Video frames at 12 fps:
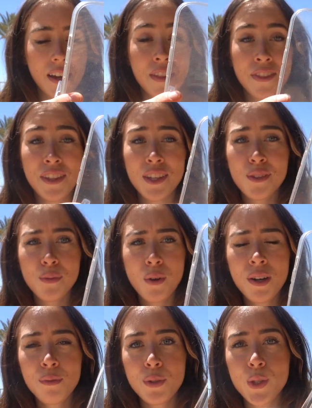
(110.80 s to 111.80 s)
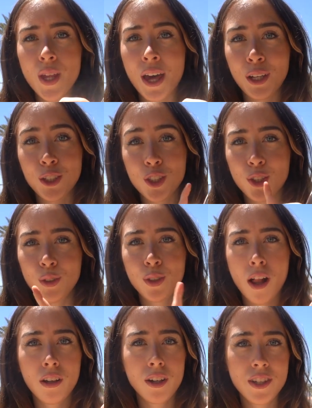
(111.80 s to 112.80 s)
And this one was like
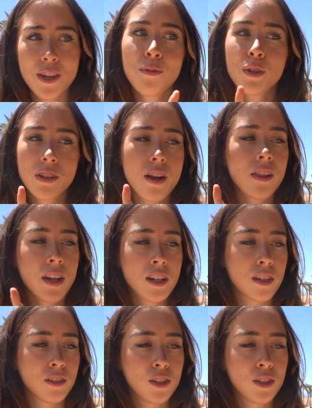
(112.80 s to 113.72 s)
$2. It was legit